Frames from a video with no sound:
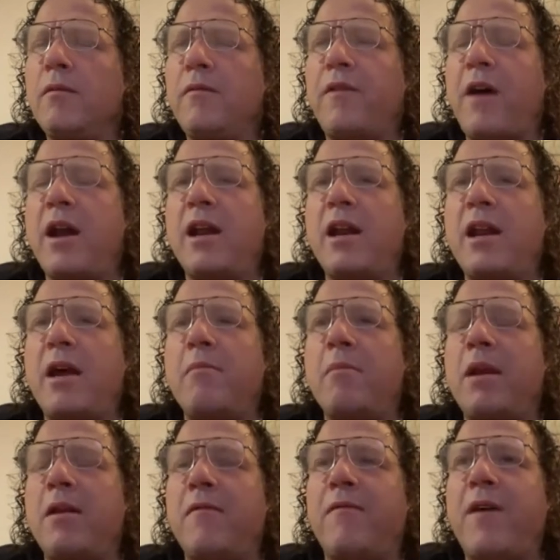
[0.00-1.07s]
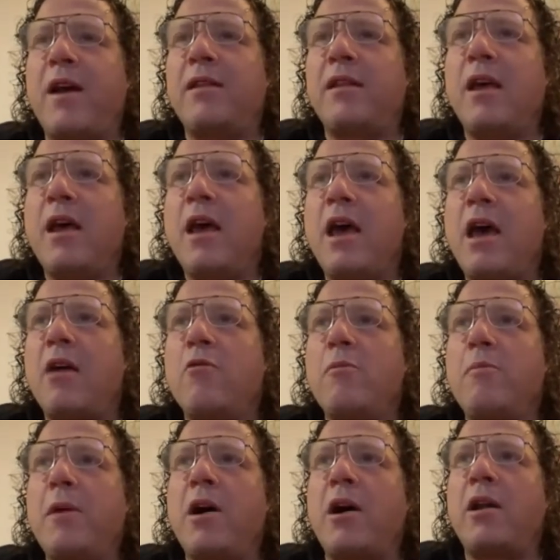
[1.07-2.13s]
Friday night main event. It
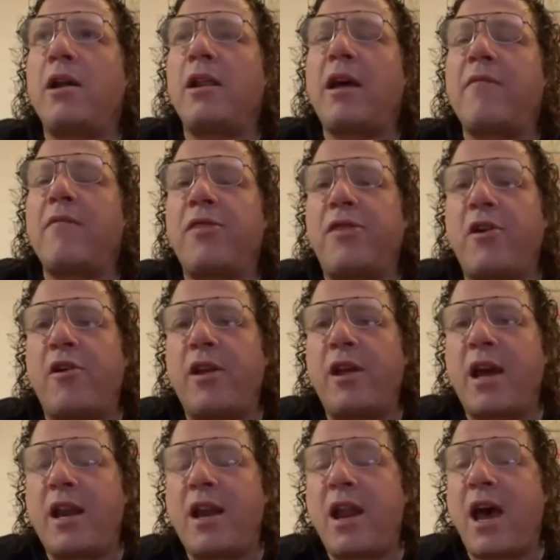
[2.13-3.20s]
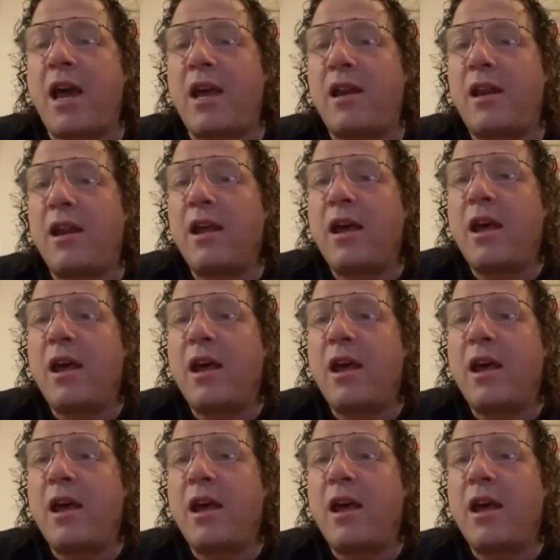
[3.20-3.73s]
would be on 11:30 at night.